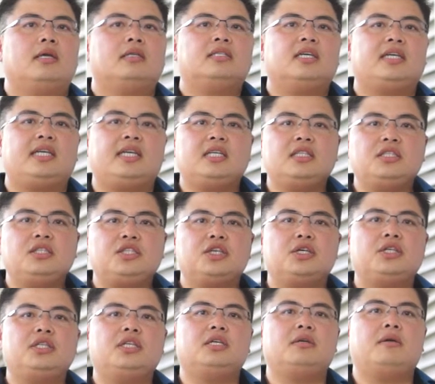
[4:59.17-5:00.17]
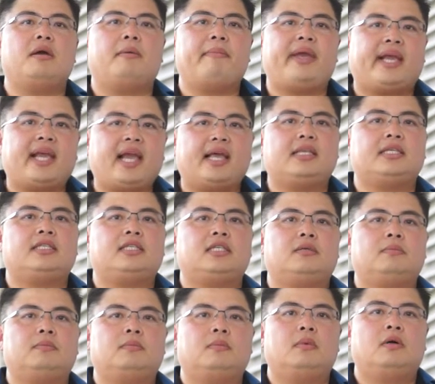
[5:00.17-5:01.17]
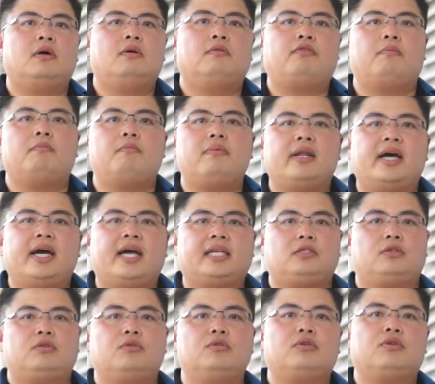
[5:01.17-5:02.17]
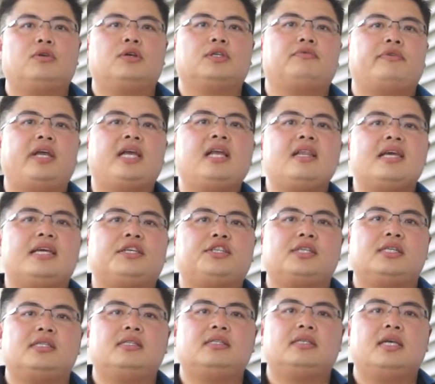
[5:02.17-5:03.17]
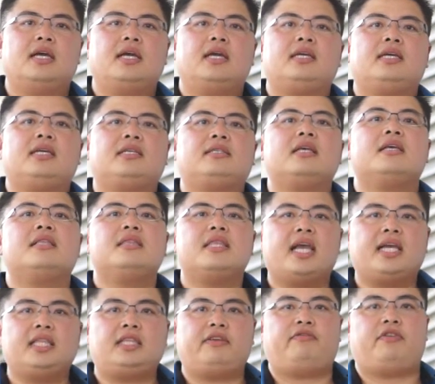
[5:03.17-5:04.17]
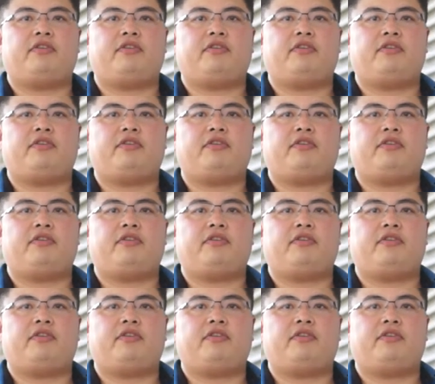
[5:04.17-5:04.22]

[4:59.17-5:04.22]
The internal mechanism for blood glucose regulations is negative